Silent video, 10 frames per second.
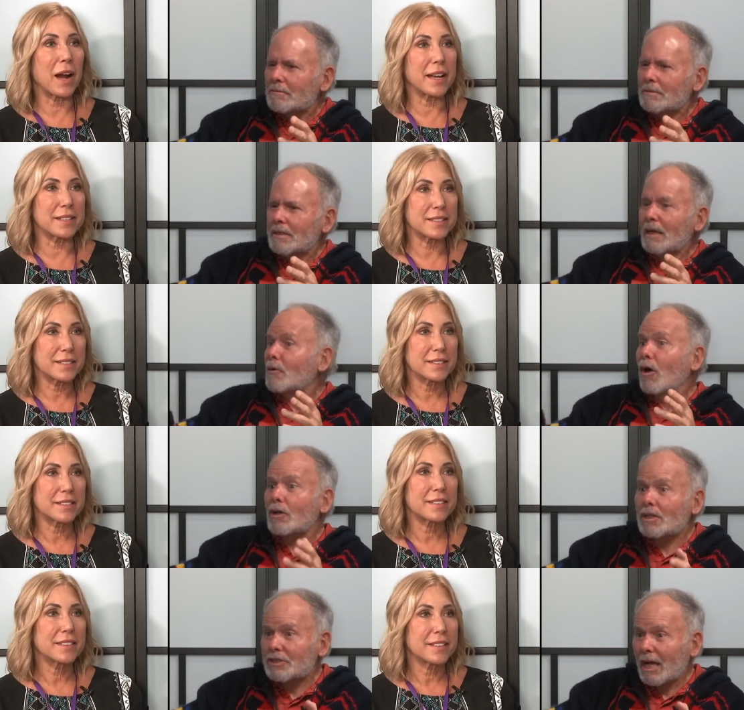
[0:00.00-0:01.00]
Speaker 1: Right. And we're
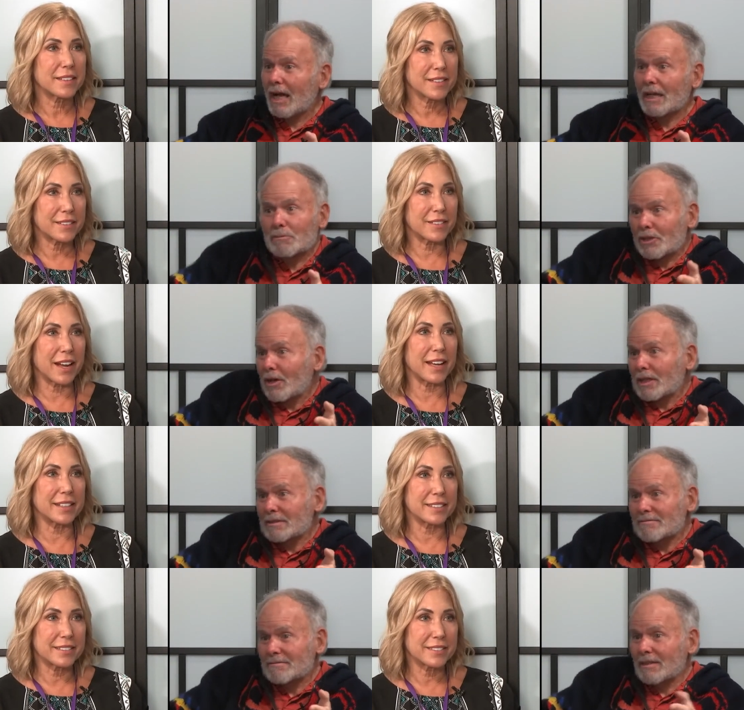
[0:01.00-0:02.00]
all going to die, I'm
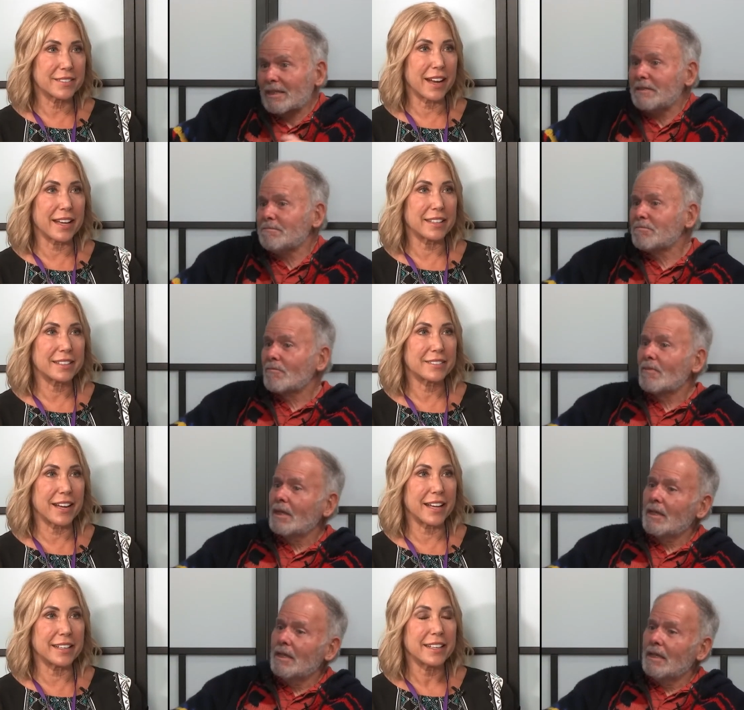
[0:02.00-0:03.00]
sorry. Right, right,
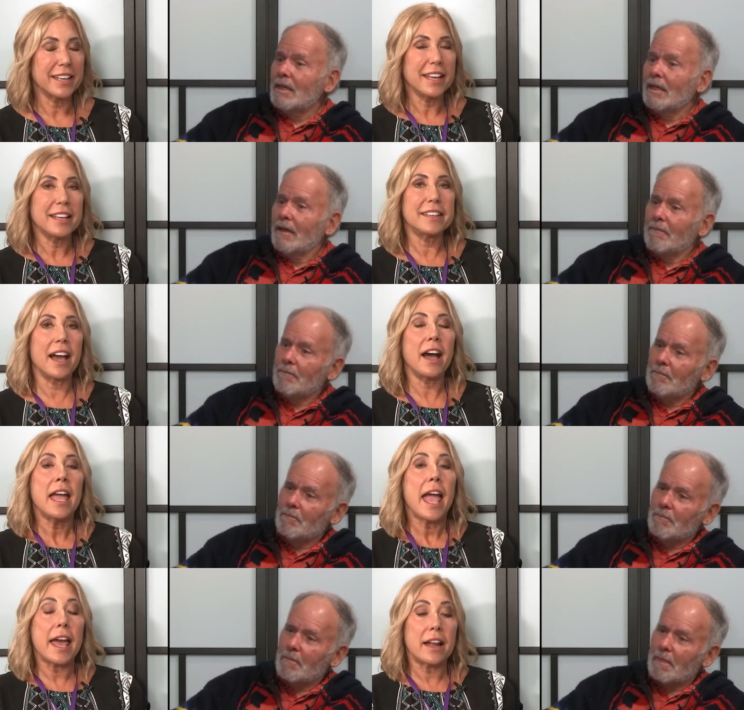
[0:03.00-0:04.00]
right.
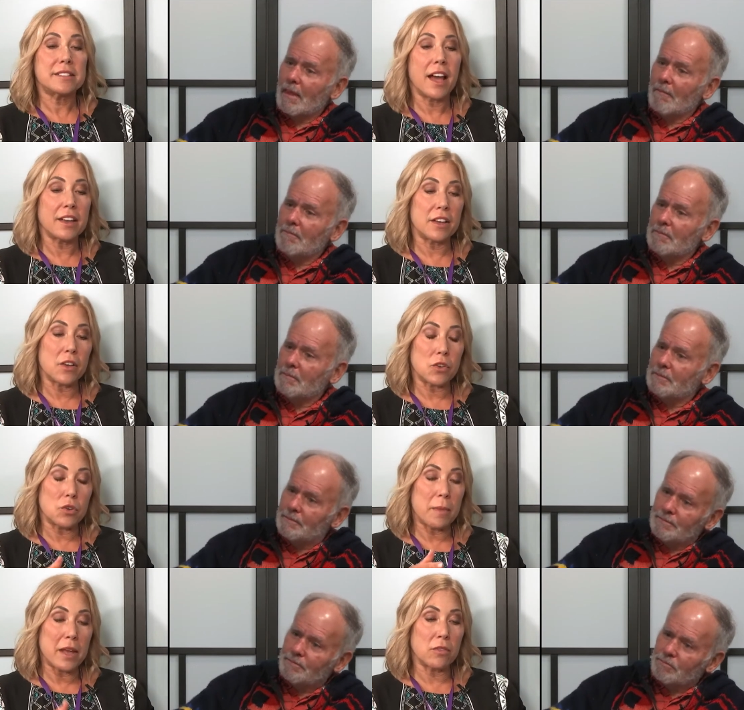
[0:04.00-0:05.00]
Yeah, and I'll tell you,
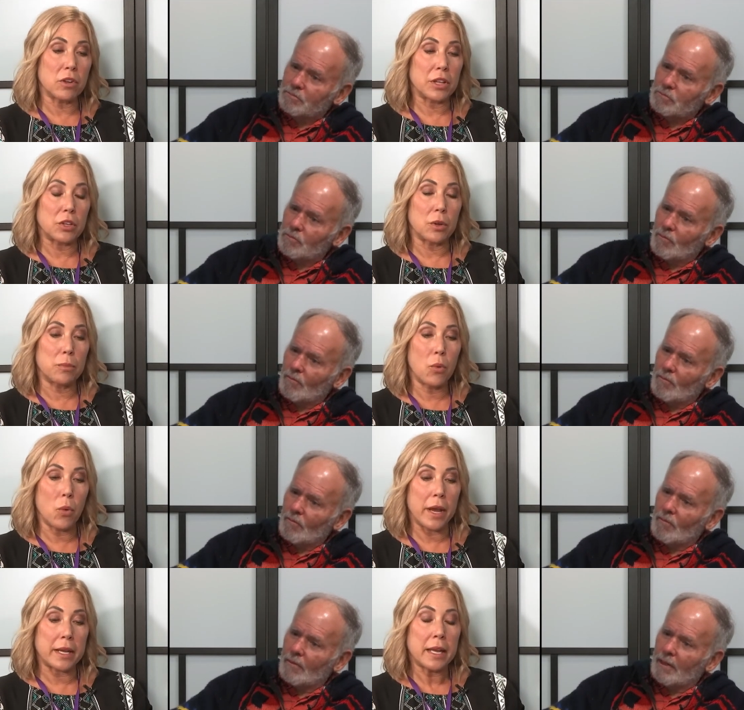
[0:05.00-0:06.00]
you made a really good
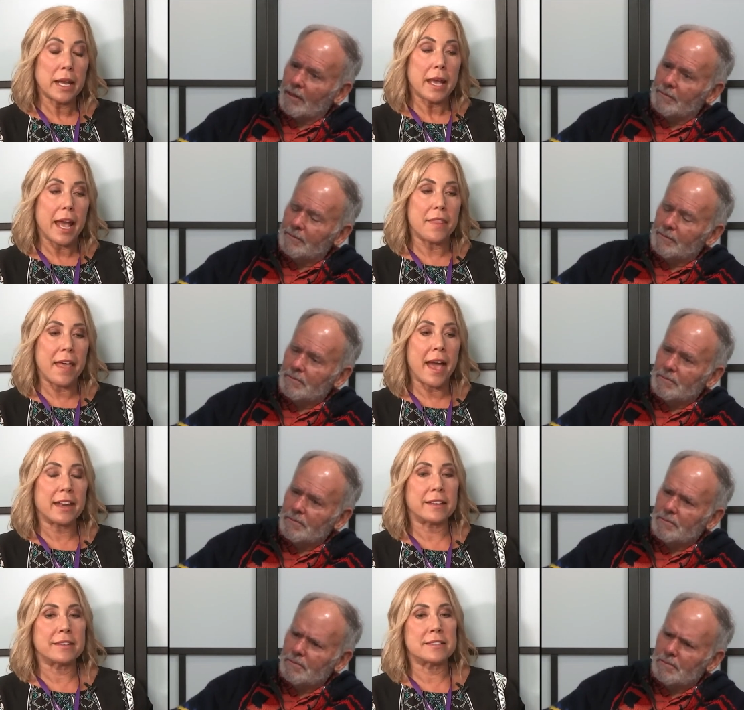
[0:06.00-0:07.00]
point, and
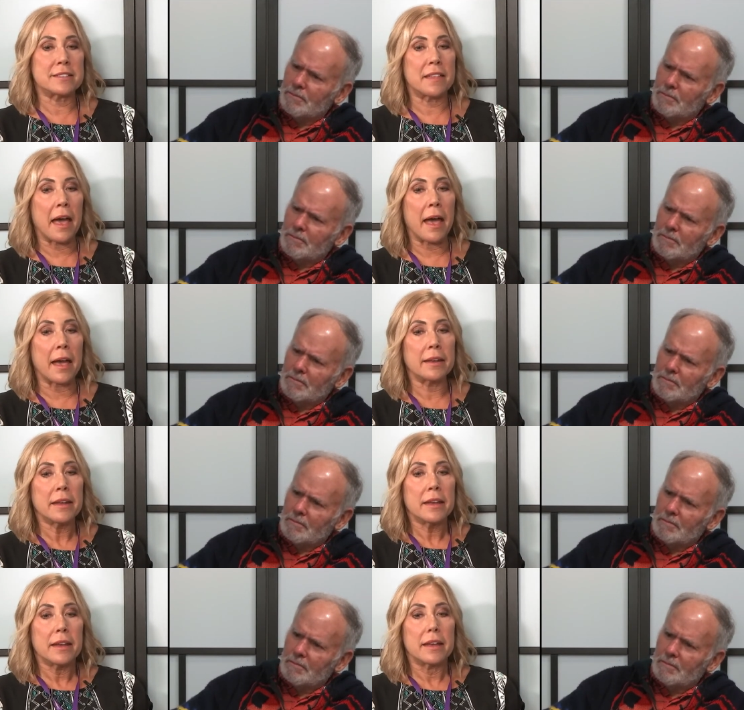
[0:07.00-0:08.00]
that is that